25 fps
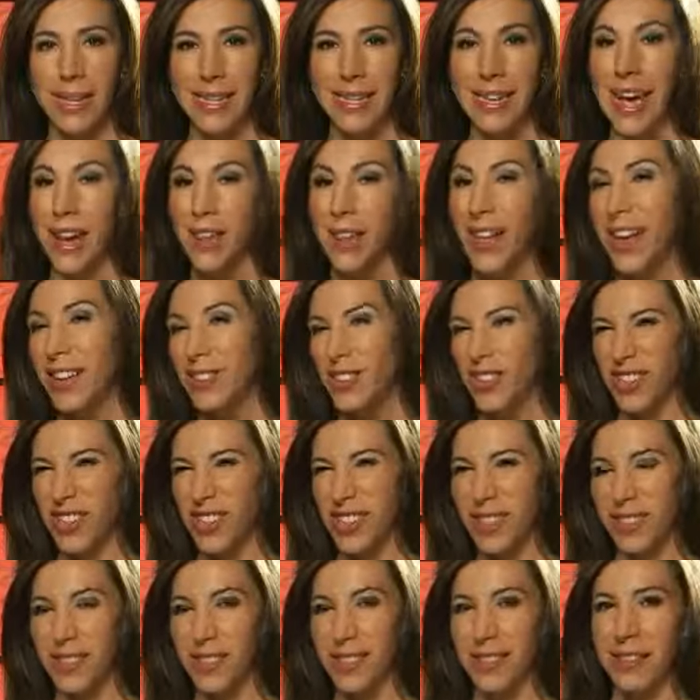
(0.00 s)
Now that
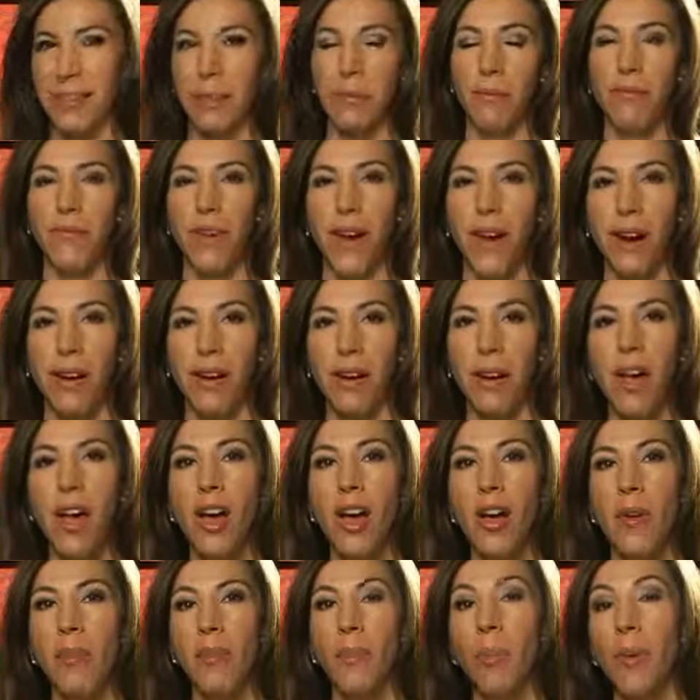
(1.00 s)
just doesn't seem fair.
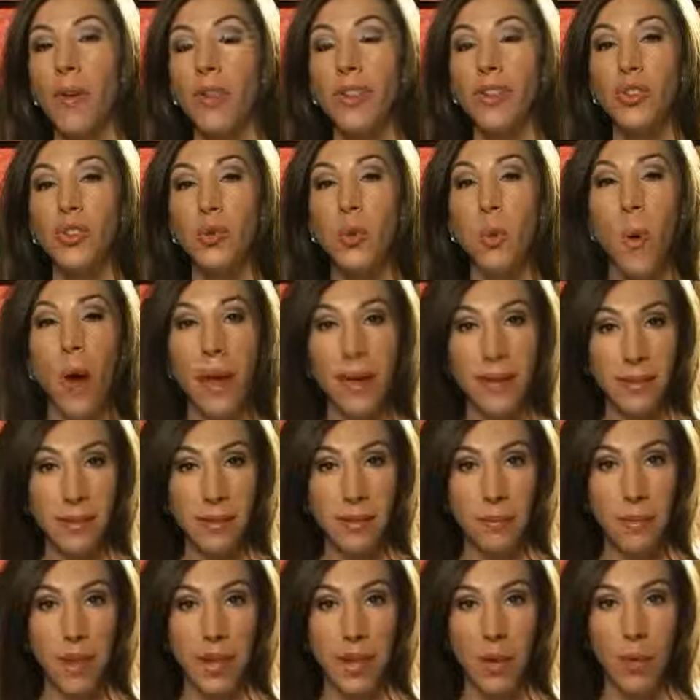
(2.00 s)
More than twice
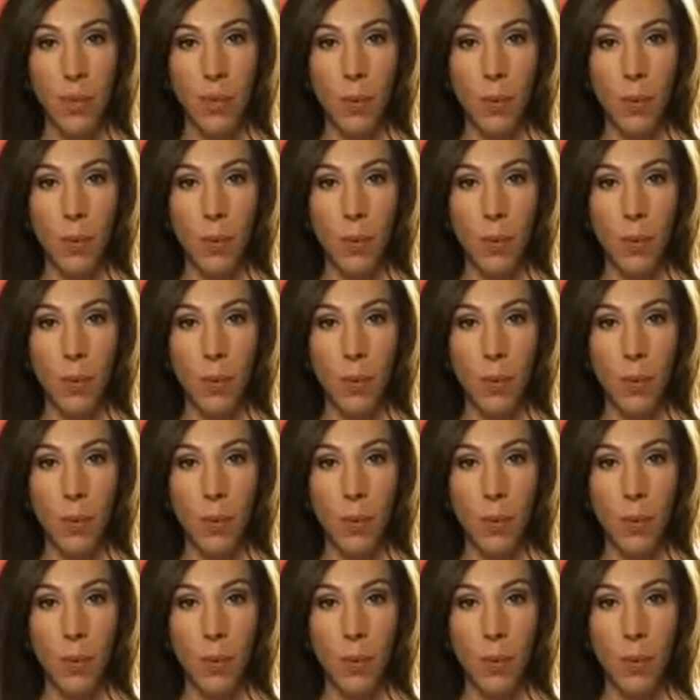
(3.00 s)
as many